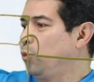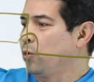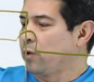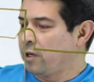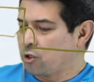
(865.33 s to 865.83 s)

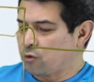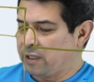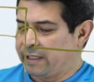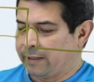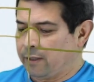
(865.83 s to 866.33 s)
We run it
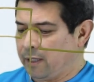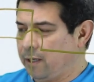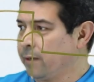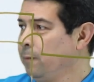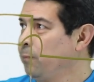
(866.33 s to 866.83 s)
straight down to
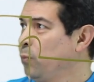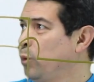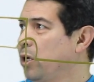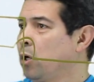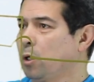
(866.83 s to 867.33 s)
here.
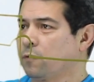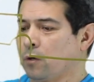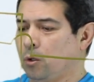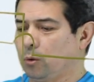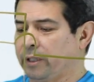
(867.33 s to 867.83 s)
When it calls
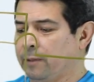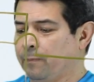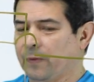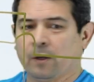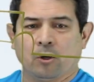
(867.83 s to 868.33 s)
for
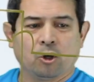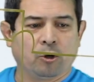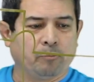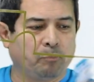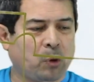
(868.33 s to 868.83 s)
cooling,
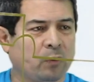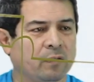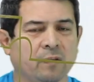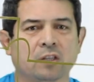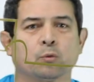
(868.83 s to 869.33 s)

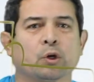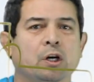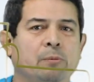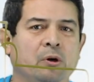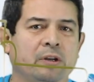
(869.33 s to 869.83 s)
both of these will
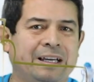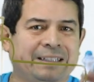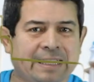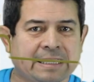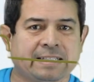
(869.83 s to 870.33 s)
come on
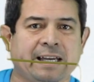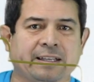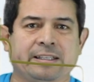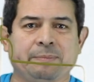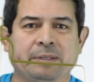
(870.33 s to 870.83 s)
at the
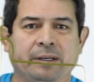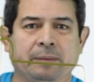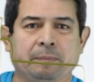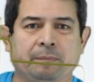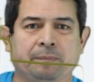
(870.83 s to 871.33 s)
exact same
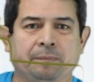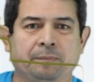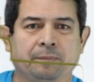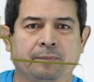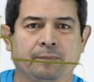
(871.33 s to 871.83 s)
time.
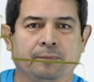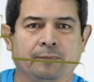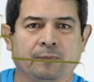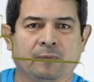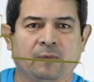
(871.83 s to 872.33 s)

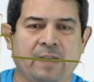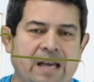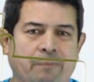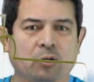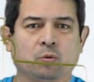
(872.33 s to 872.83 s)
The
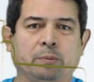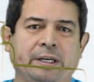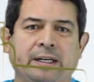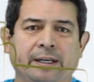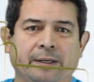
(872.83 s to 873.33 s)
amperage will
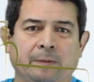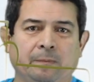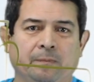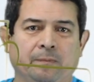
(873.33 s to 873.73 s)
be high,